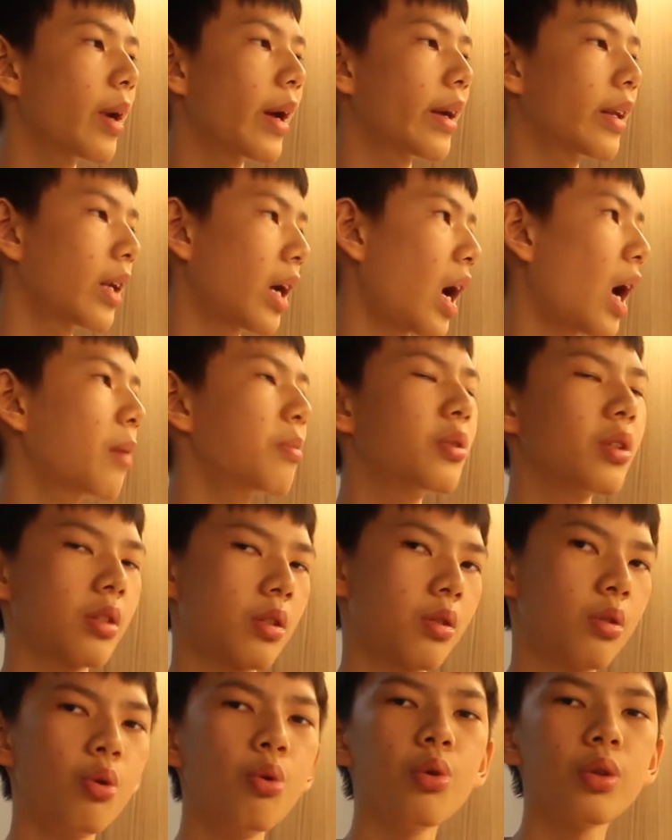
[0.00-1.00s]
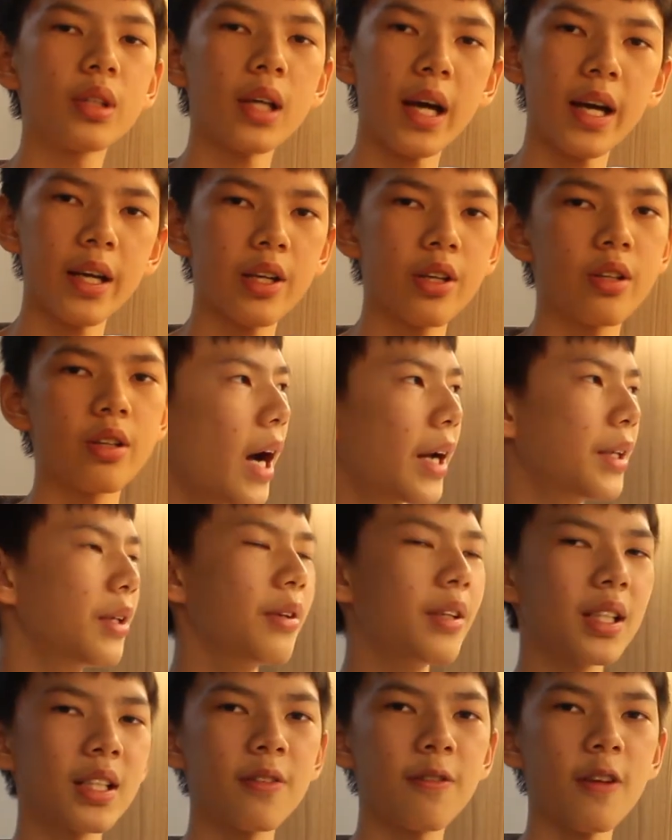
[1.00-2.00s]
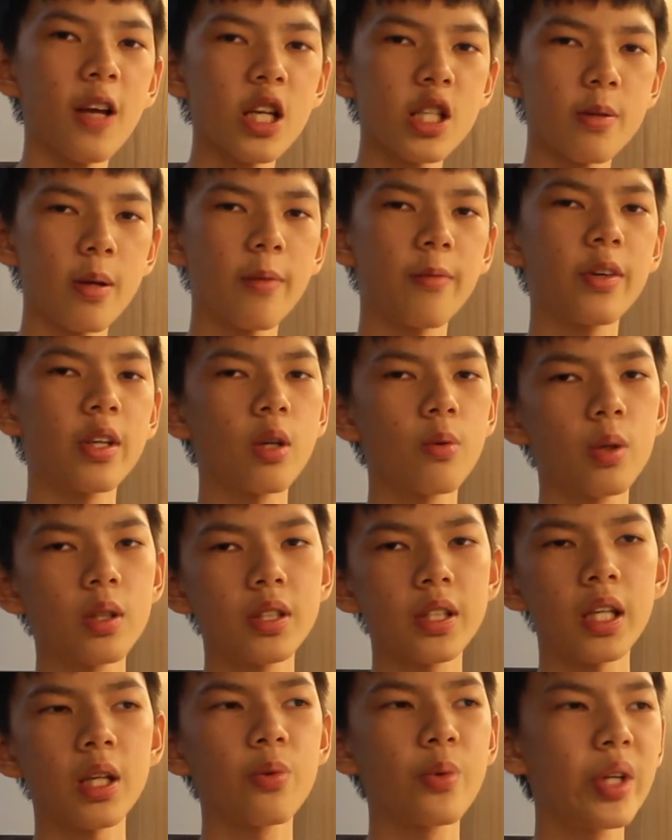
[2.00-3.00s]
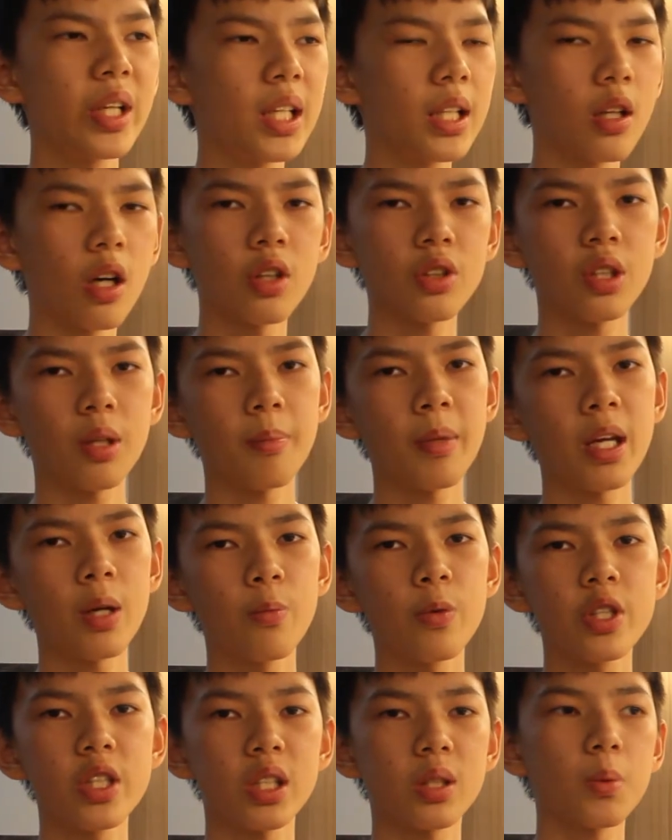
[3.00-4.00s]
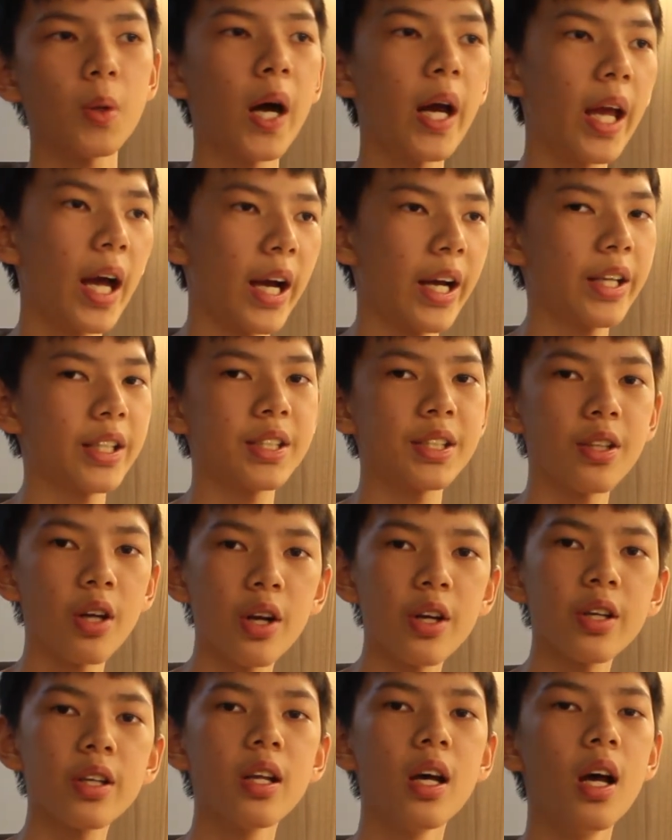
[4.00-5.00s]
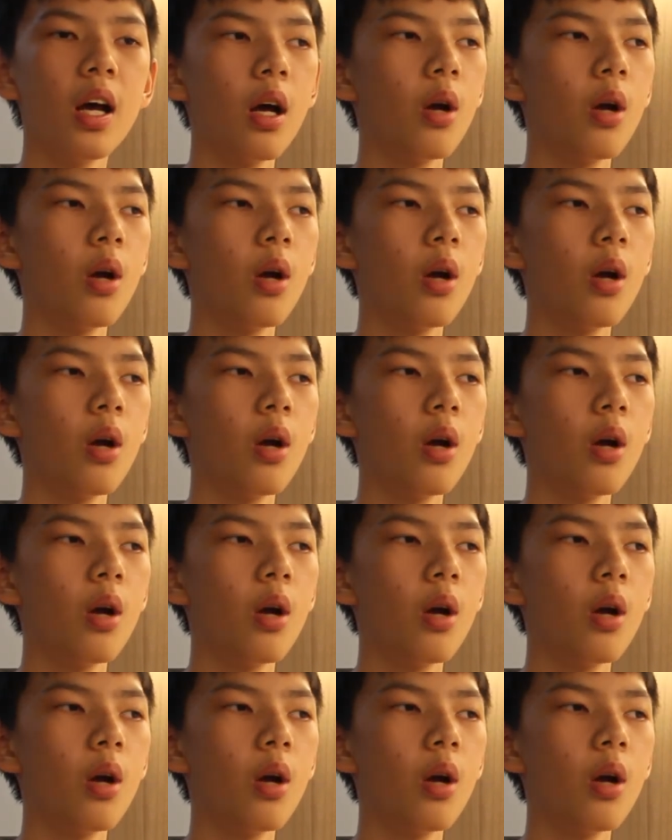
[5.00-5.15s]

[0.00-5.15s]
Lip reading: and I'm just too tired. I knew this flashback video would take really long to make, which is why I started